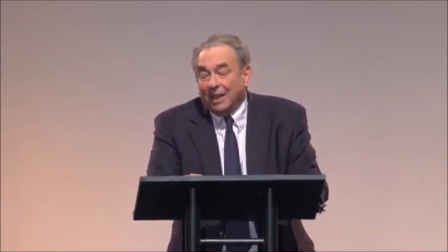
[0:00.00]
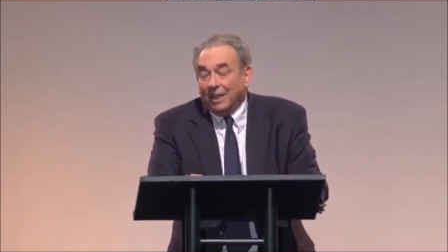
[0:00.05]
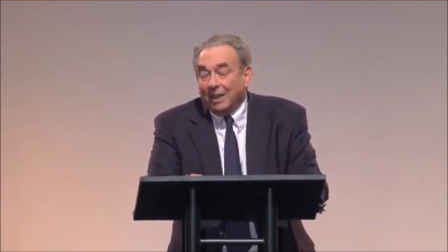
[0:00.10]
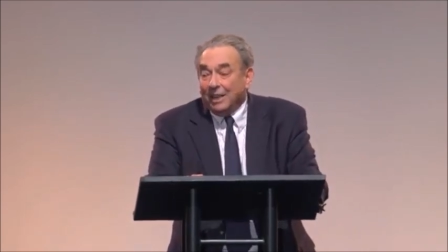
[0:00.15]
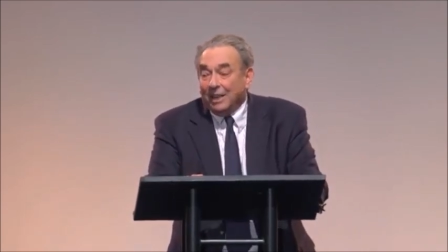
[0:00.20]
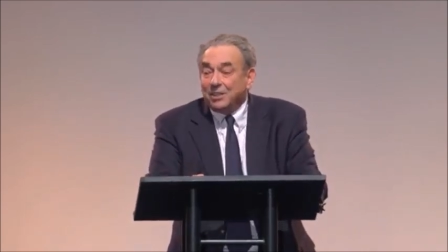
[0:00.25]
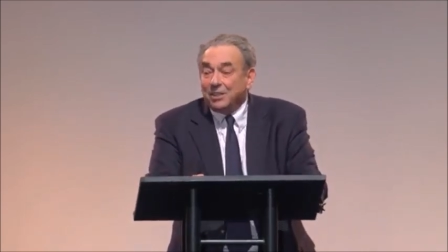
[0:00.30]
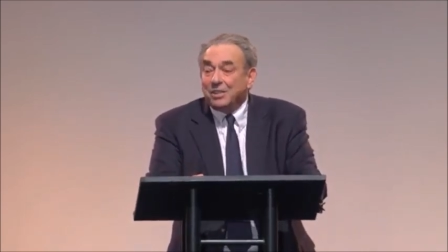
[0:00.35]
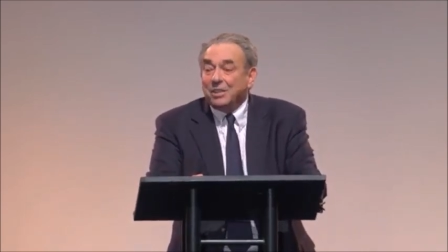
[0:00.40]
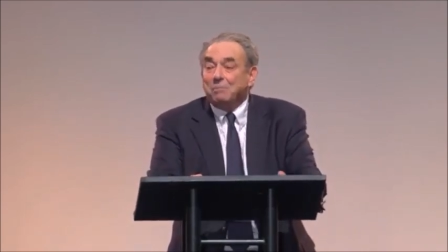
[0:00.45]

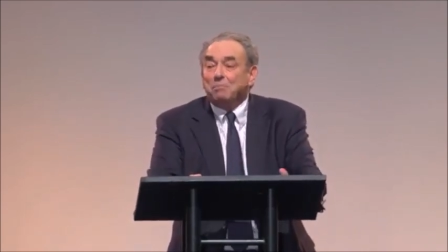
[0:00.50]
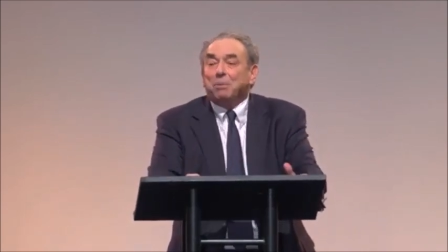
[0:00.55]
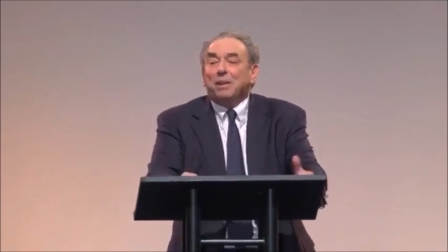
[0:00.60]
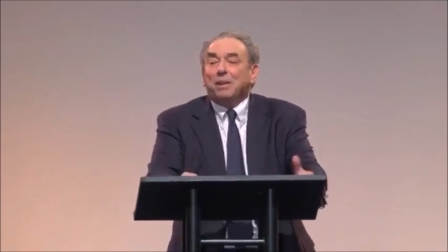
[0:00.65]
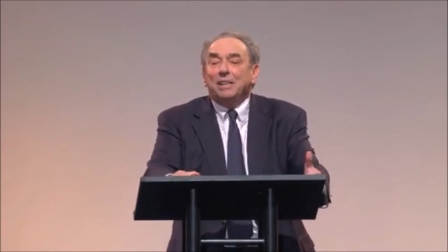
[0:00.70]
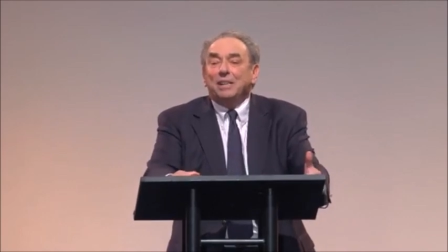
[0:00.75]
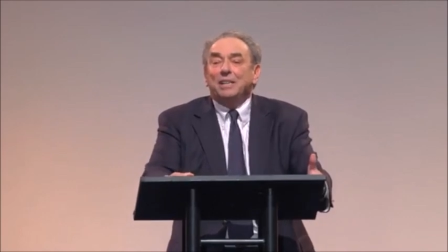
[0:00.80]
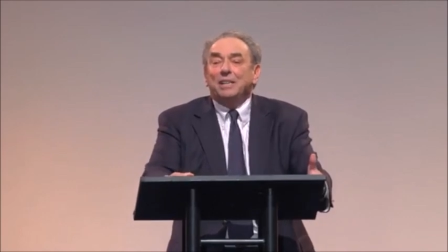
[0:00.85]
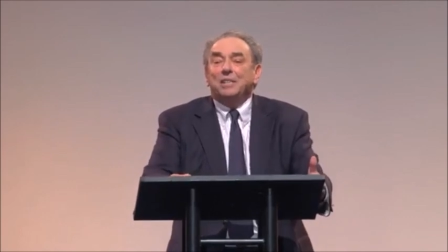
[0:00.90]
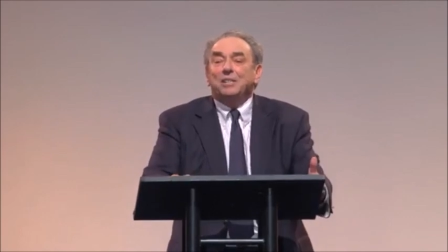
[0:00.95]
And I said,
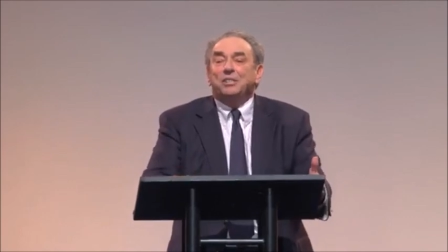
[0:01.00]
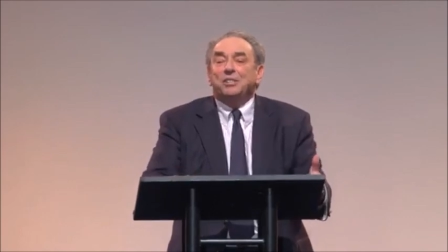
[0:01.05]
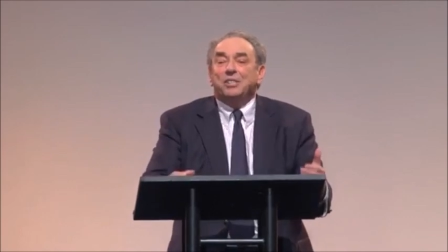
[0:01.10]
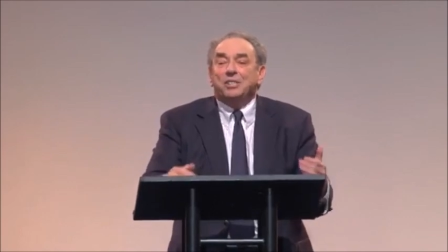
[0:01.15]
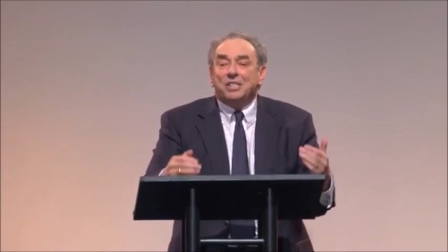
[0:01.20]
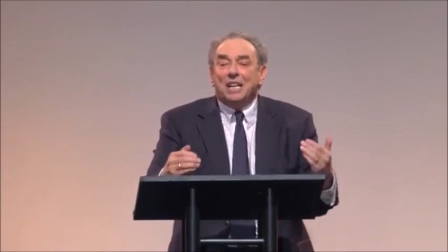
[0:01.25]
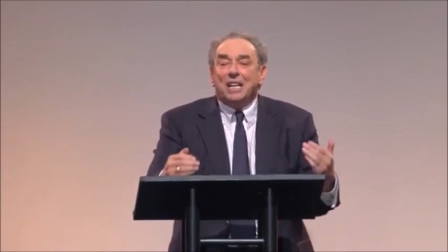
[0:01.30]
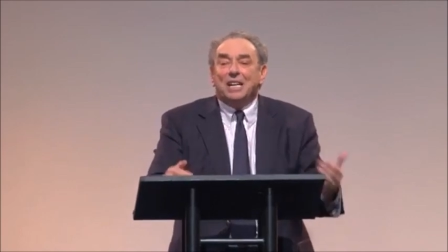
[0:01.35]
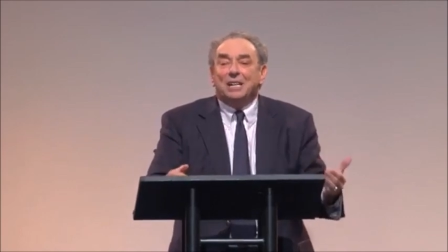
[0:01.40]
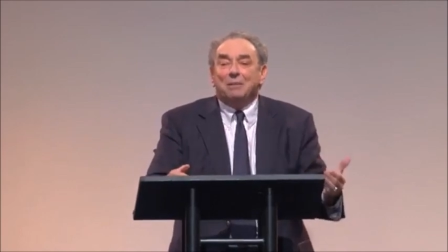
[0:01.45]
Please
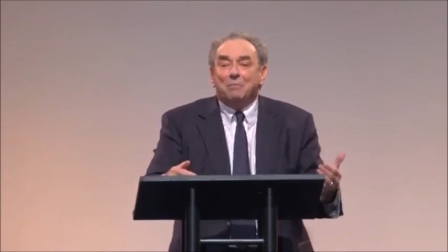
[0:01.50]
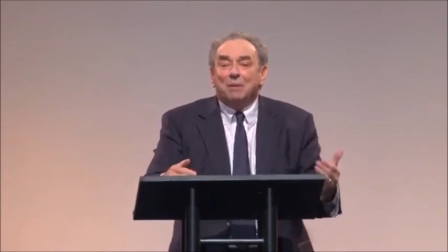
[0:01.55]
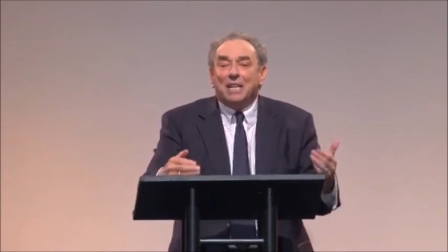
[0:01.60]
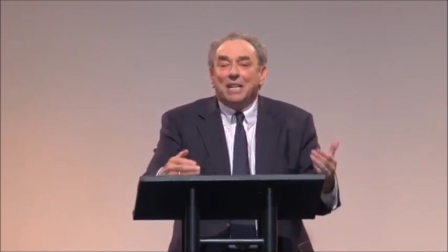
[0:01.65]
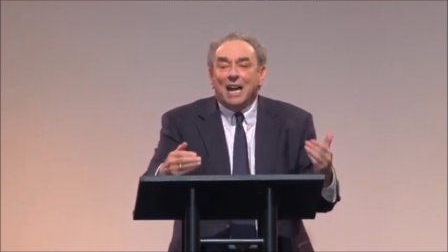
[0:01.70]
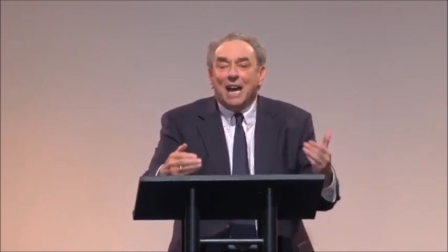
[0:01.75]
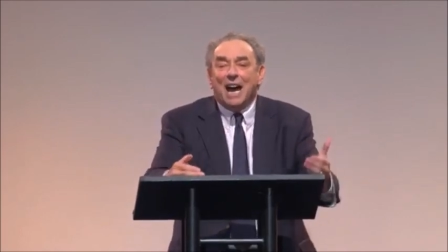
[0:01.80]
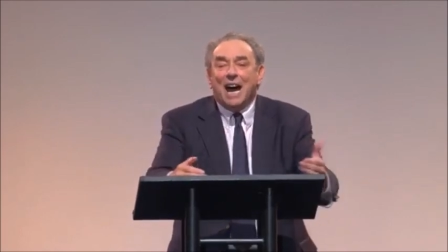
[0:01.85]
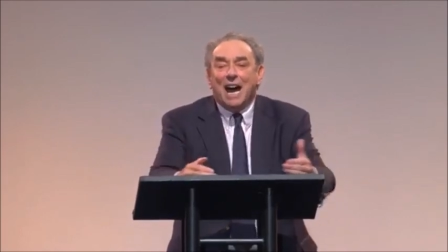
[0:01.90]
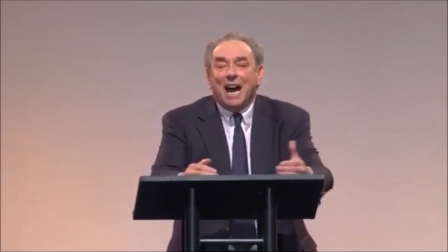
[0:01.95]
tell
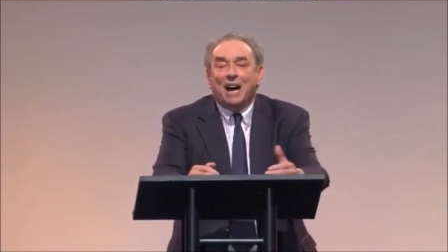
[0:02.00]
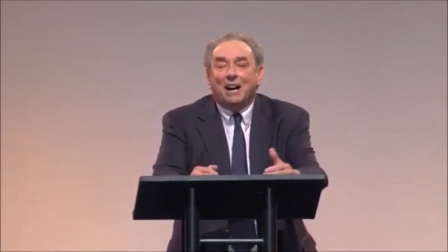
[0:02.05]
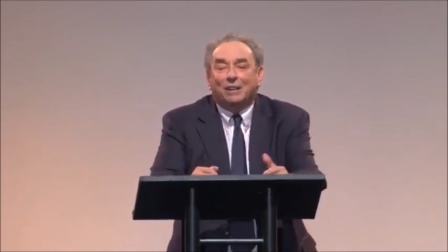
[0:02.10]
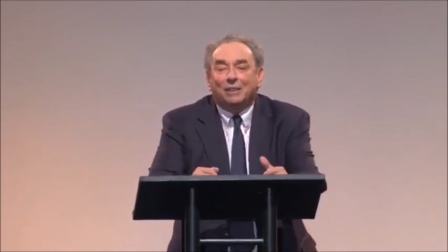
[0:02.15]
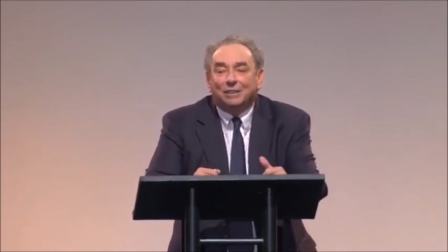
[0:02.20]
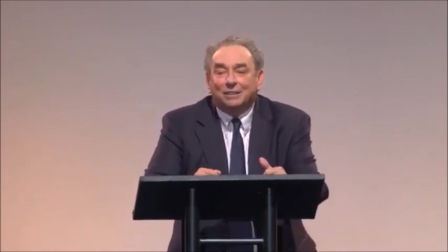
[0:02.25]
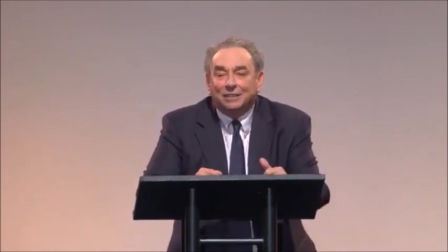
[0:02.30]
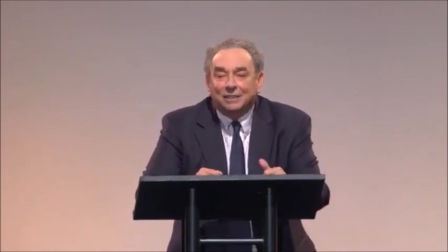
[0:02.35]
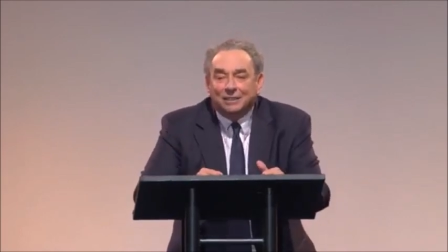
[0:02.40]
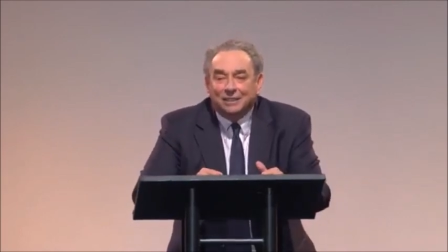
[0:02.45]
me
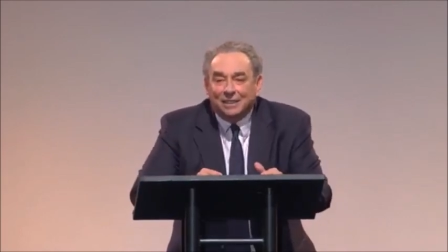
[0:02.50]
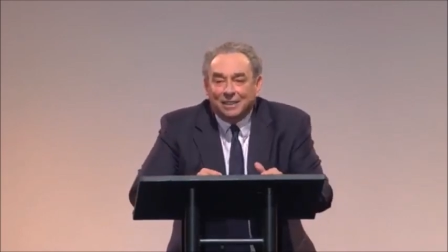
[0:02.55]
how